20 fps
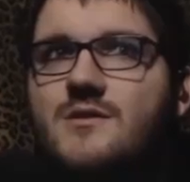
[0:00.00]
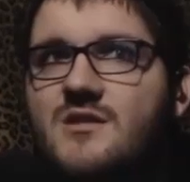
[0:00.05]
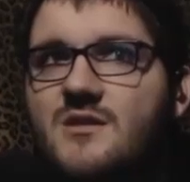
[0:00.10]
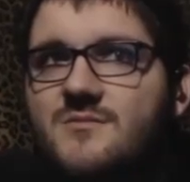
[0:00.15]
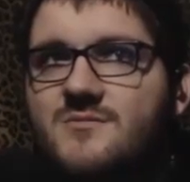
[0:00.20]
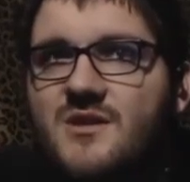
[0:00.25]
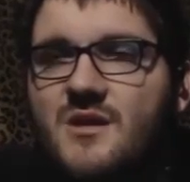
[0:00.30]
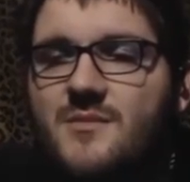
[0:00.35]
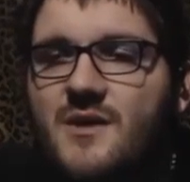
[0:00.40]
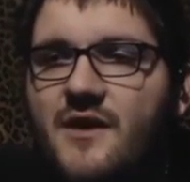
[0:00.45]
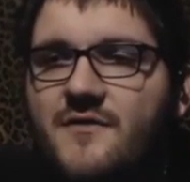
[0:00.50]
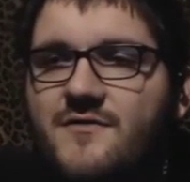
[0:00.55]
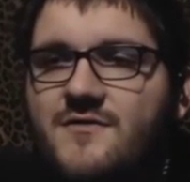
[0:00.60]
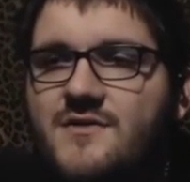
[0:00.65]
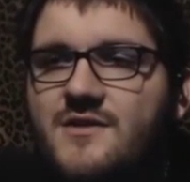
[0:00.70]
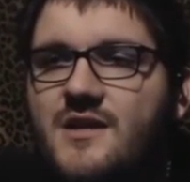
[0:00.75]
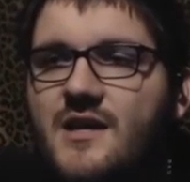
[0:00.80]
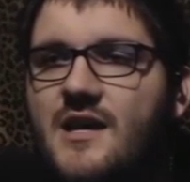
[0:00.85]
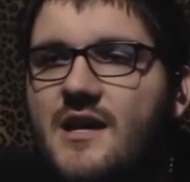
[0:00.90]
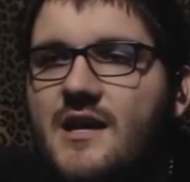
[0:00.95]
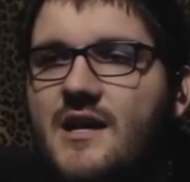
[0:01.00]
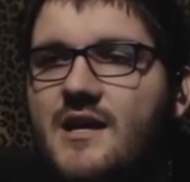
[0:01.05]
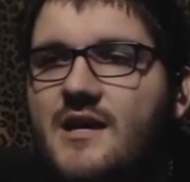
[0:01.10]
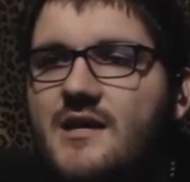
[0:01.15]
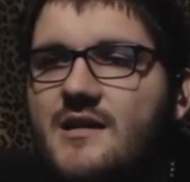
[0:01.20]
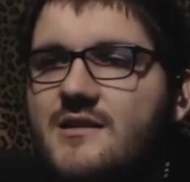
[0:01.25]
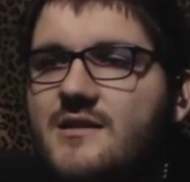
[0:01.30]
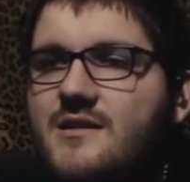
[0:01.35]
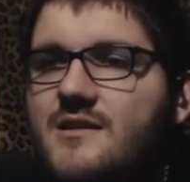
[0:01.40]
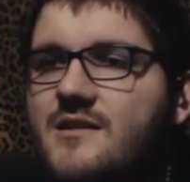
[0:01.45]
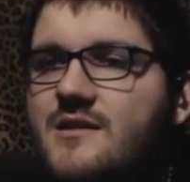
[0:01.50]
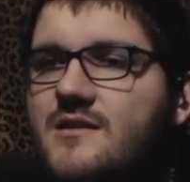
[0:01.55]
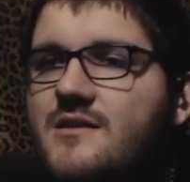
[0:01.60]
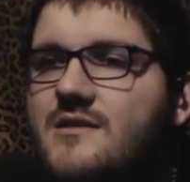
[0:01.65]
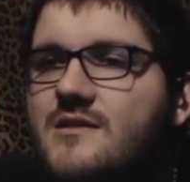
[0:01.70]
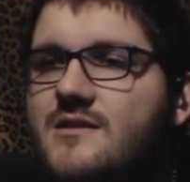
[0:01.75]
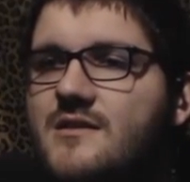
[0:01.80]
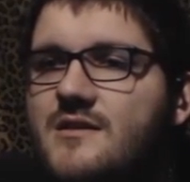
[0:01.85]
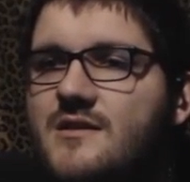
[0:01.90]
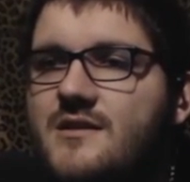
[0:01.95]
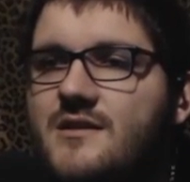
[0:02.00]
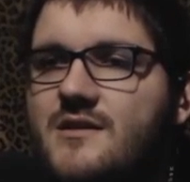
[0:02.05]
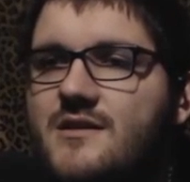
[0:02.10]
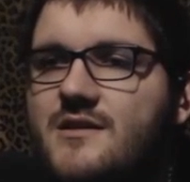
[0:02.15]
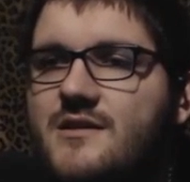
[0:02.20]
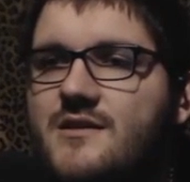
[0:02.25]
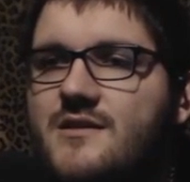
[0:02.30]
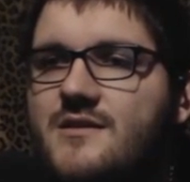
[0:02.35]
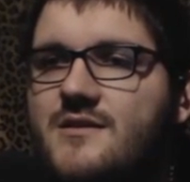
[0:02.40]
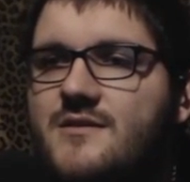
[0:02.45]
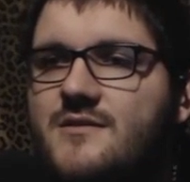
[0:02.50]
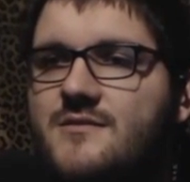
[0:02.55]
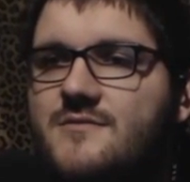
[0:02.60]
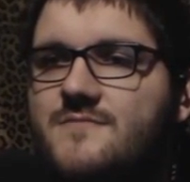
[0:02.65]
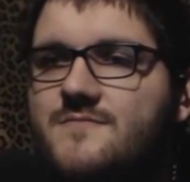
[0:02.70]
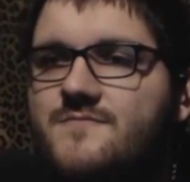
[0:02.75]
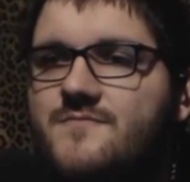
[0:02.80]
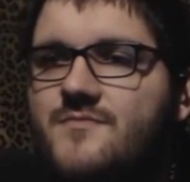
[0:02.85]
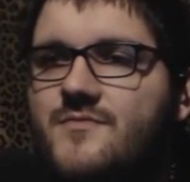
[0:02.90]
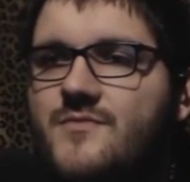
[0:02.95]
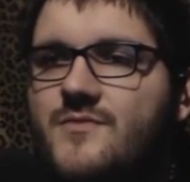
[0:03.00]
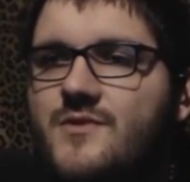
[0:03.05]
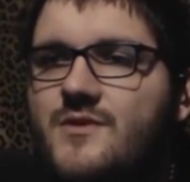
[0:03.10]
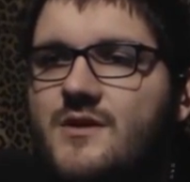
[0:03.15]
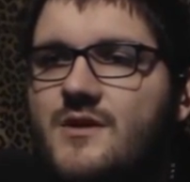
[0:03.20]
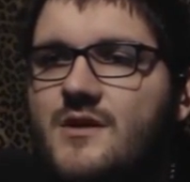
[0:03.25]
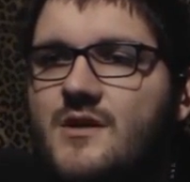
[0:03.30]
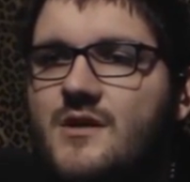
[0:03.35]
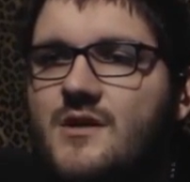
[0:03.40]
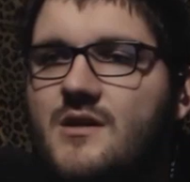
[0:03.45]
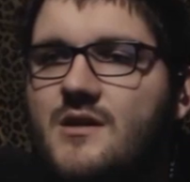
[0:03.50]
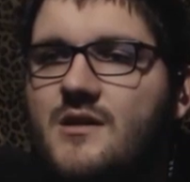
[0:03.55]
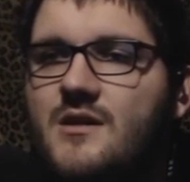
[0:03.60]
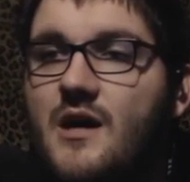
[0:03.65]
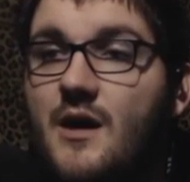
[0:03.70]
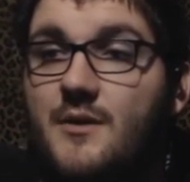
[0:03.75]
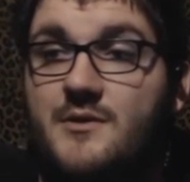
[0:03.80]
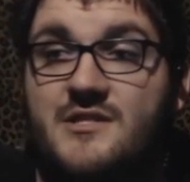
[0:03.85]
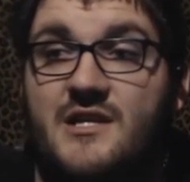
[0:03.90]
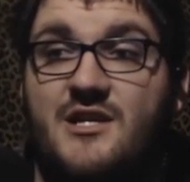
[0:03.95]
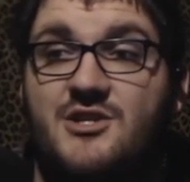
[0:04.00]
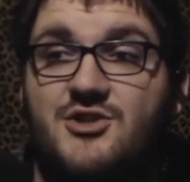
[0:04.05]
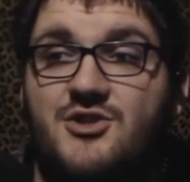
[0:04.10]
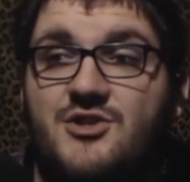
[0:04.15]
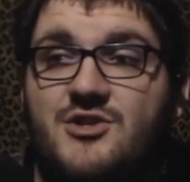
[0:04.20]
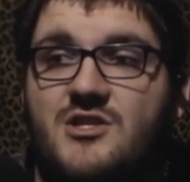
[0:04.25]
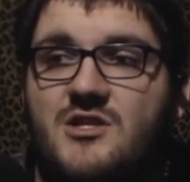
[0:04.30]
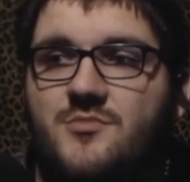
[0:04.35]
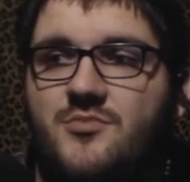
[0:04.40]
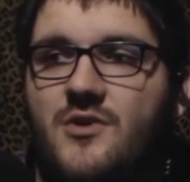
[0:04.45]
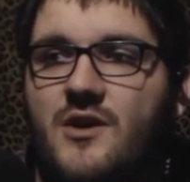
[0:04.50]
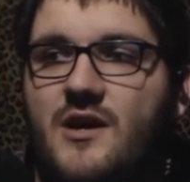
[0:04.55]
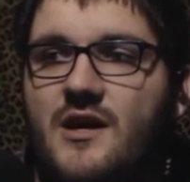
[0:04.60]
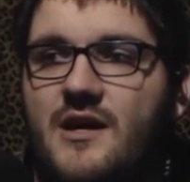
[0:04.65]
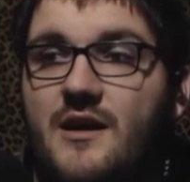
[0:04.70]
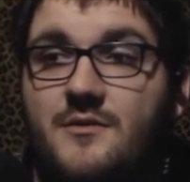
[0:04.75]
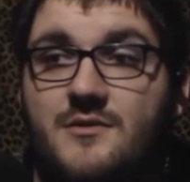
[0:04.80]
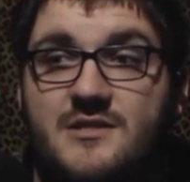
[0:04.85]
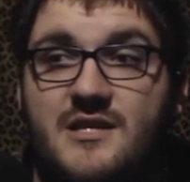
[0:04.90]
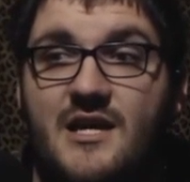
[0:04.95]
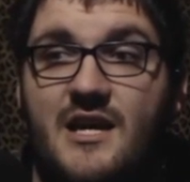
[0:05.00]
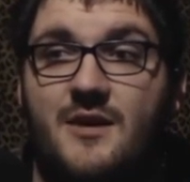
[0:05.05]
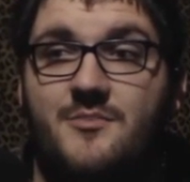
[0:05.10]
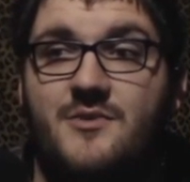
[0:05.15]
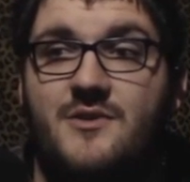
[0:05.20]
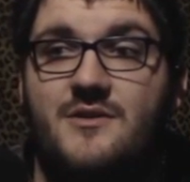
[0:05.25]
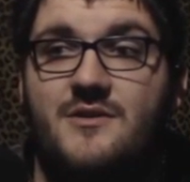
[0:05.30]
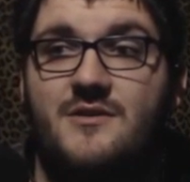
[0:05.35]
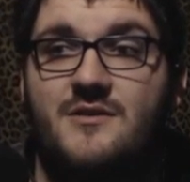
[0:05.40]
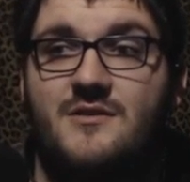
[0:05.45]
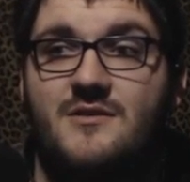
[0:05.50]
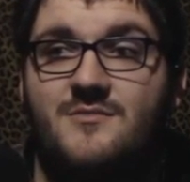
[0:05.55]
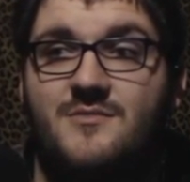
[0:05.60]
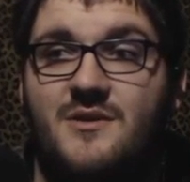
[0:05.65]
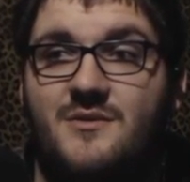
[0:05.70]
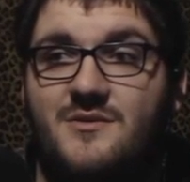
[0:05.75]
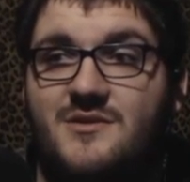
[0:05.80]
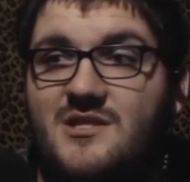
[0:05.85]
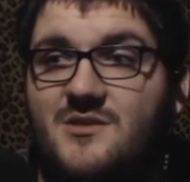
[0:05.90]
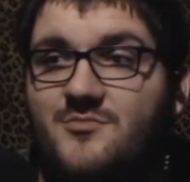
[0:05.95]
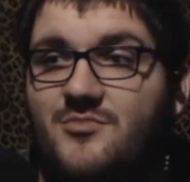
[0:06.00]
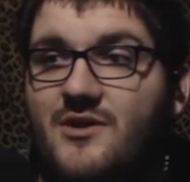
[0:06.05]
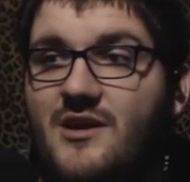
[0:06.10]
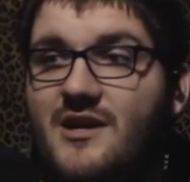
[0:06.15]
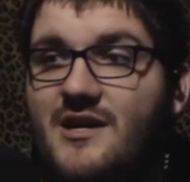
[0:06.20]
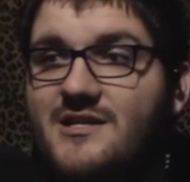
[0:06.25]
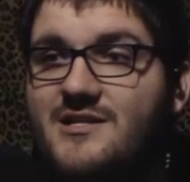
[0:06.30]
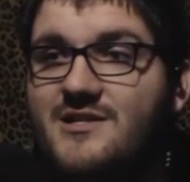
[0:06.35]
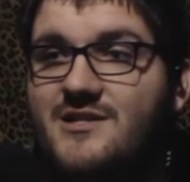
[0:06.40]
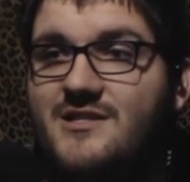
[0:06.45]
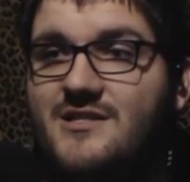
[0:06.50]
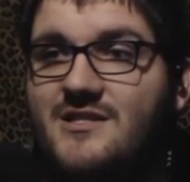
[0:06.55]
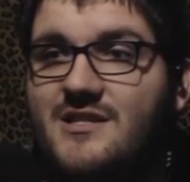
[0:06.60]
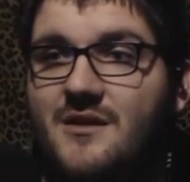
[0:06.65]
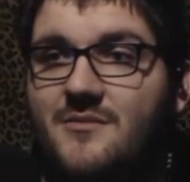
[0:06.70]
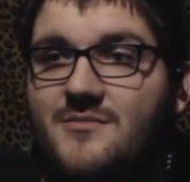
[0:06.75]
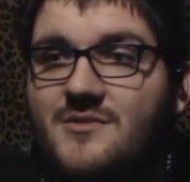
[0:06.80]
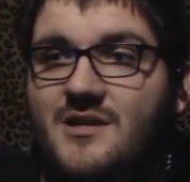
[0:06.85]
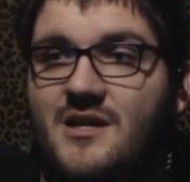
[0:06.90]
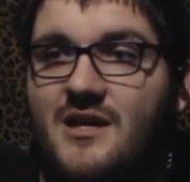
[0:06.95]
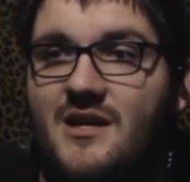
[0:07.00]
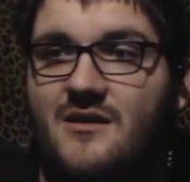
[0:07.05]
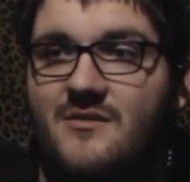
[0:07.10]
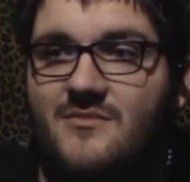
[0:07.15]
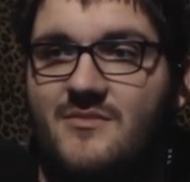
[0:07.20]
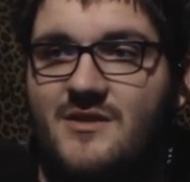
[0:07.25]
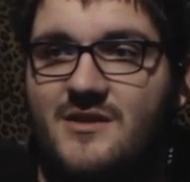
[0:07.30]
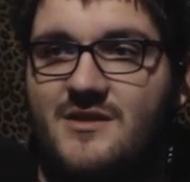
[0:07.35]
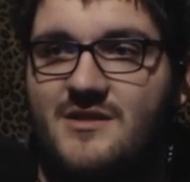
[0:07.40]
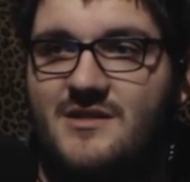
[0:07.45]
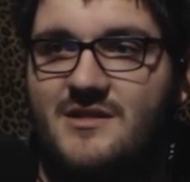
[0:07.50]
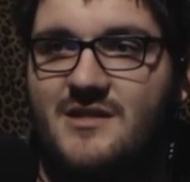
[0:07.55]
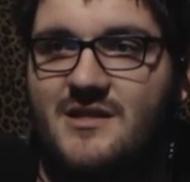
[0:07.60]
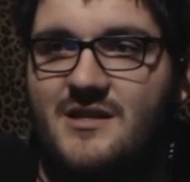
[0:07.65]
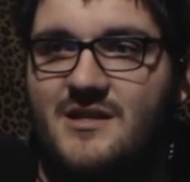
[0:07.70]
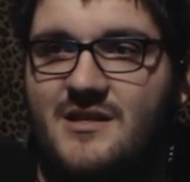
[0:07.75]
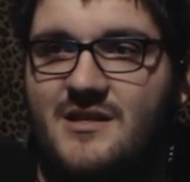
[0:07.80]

Sometime after that, I was actually surprised. I was happy, but I was surprised at the same time that